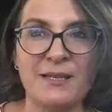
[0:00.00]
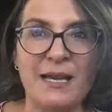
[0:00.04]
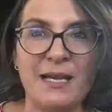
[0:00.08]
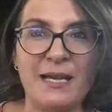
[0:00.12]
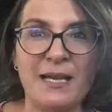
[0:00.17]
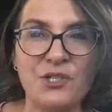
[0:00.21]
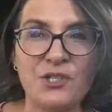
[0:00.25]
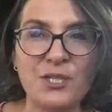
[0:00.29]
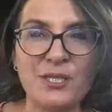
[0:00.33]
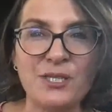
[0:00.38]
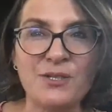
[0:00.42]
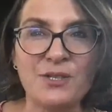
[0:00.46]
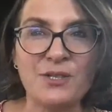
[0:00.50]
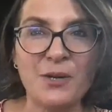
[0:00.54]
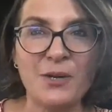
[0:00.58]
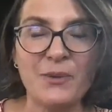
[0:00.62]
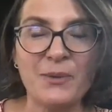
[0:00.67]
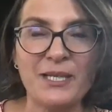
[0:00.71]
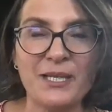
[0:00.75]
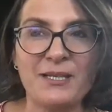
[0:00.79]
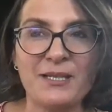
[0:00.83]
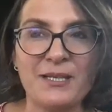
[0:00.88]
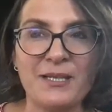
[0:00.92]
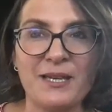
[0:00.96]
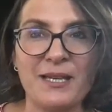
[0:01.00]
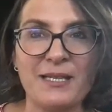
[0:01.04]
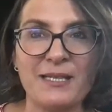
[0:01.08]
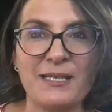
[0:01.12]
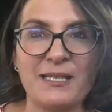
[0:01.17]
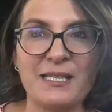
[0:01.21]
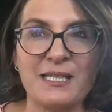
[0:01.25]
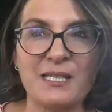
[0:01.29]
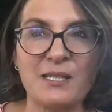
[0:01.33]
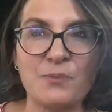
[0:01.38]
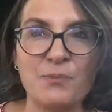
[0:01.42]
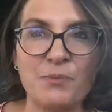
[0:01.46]
and just go into
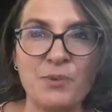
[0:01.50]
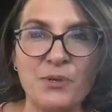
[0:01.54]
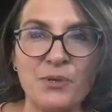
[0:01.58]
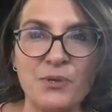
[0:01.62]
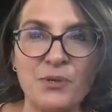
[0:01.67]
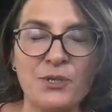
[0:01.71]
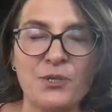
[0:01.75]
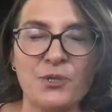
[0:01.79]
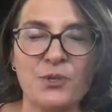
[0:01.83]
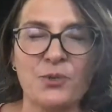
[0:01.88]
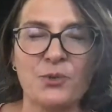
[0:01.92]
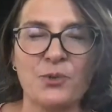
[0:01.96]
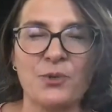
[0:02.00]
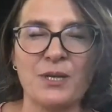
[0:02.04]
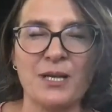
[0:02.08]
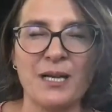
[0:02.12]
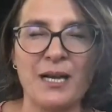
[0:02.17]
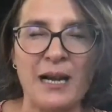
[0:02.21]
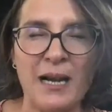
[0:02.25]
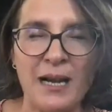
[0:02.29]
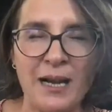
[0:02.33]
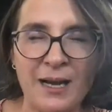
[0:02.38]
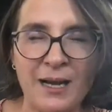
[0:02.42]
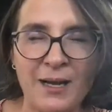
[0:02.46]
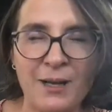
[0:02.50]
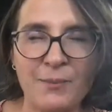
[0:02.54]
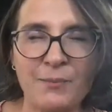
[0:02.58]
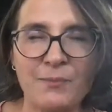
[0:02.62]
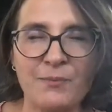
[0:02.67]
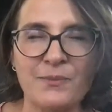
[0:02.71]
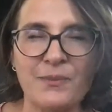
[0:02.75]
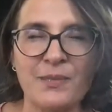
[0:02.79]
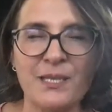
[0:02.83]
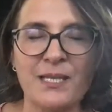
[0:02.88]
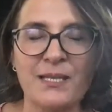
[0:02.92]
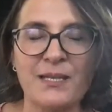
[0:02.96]
that spiritual
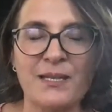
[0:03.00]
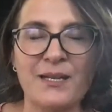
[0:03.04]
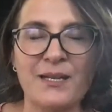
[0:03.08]
calm,